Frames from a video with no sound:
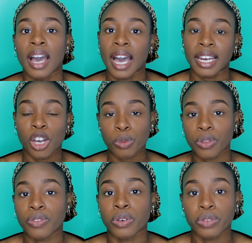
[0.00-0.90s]
and help you
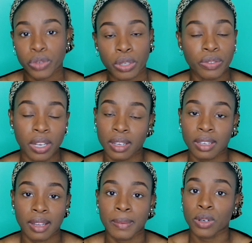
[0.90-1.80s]
feel full for
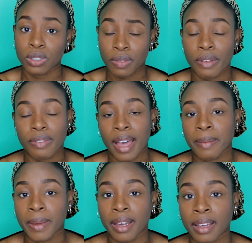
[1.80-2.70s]
longer because of the
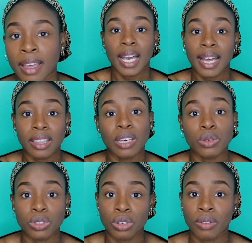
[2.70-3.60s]
fiber. And they're
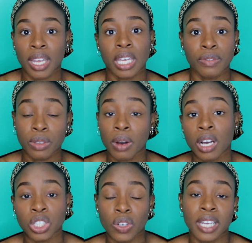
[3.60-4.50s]
also great if you
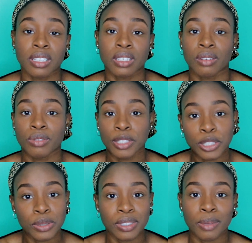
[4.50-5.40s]
are trying to
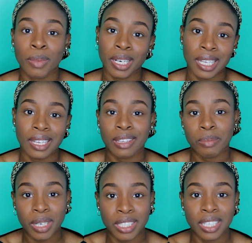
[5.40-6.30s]
reduce the money and the
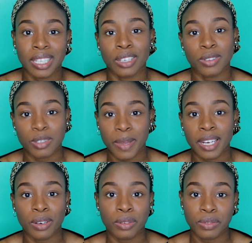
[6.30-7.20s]
budget that you're
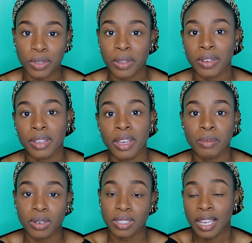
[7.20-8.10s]
spending on food,
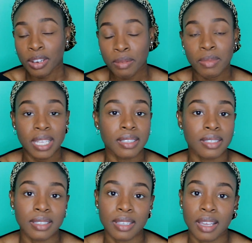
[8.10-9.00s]
because I know
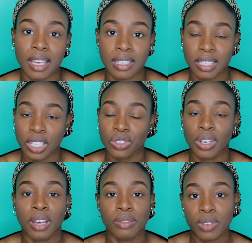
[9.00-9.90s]
meats,
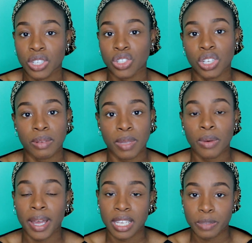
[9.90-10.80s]
etc., fish can be
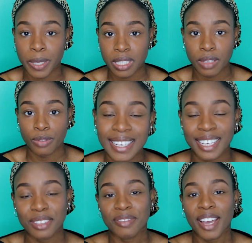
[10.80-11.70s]
quite expensive.
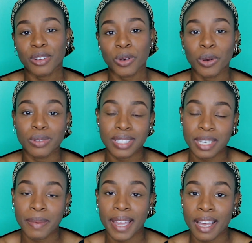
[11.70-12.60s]
And the final golden
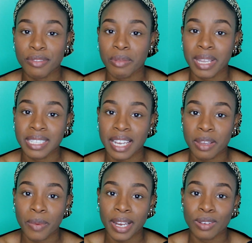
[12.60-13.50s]
tip I have for maintaining
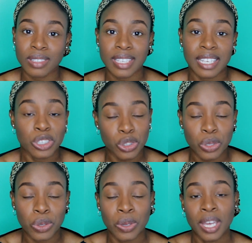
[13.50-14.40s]
weight loss is to